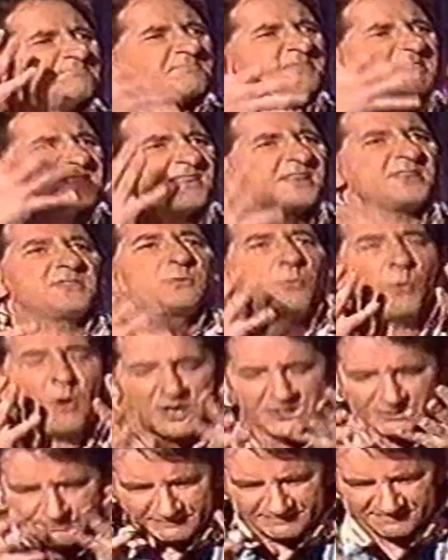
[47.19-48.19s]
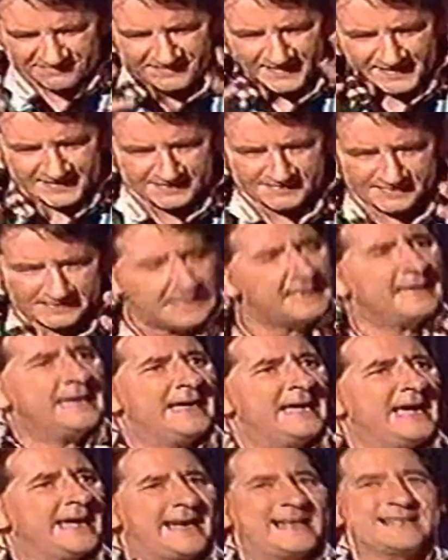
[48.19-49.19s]
Started to wash my face,
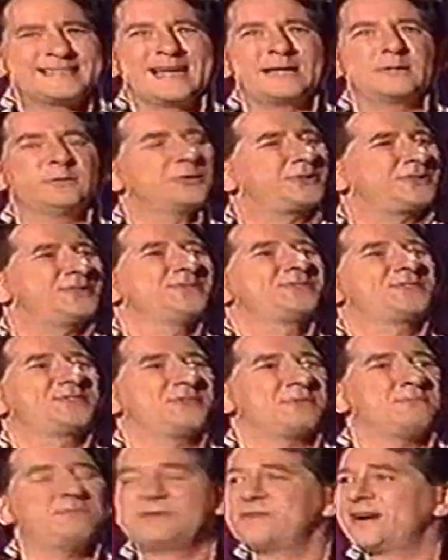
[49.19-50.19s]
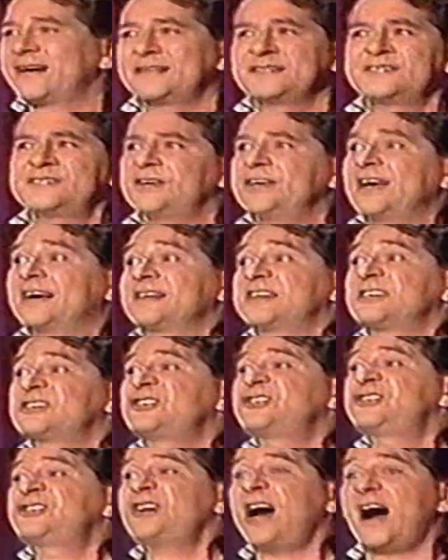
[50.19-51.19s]
and as I looked into the mirror, I can tell you I got the
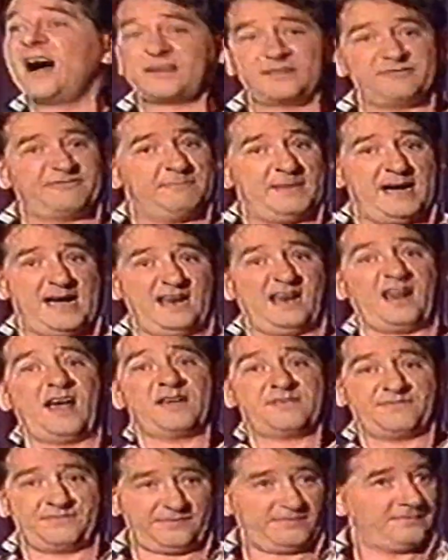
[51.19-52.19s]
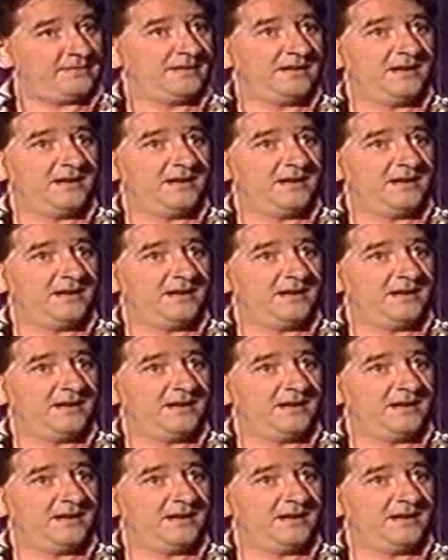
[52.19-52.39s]
shock of my life.